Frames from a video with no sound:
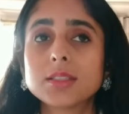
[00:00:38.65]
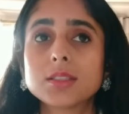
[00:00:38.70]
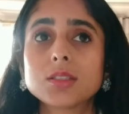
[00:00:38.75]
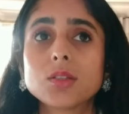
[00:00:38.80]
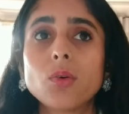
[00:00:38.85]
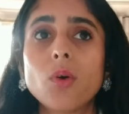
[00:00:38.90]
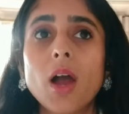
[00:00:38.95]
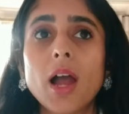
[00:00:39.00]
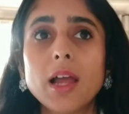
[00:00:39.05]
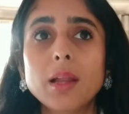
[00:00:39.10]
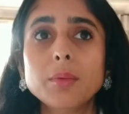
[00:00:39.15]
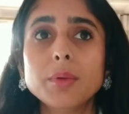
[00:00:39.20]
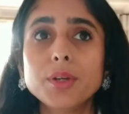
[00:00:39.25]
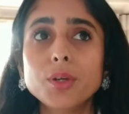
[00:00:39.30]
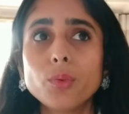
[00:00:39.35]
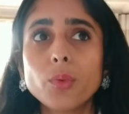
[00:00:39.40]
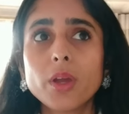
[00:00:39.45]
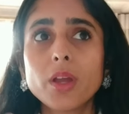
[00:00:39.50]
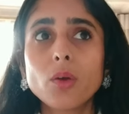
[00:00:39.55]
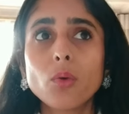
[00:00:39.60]
so I'll be
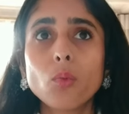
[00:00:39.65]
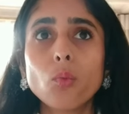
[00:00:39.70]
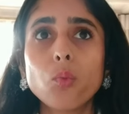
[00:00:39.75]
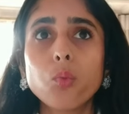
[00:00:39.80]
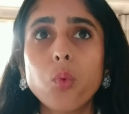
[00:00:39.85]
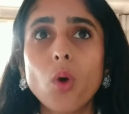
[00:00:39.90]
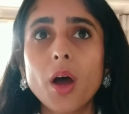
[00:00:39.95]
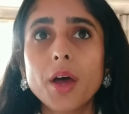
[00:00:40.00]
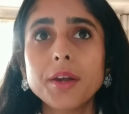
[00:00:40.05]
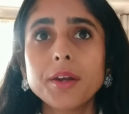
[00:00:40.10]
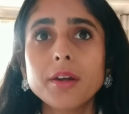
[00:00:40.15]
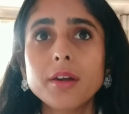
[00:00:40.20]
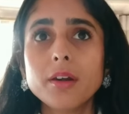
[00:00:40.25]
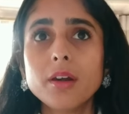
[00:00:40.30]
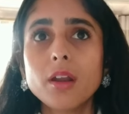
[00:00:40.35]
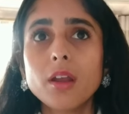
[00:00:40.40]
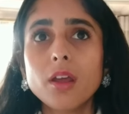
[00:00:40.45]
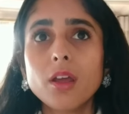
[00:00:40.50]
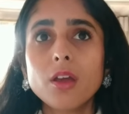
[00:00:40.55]
doing one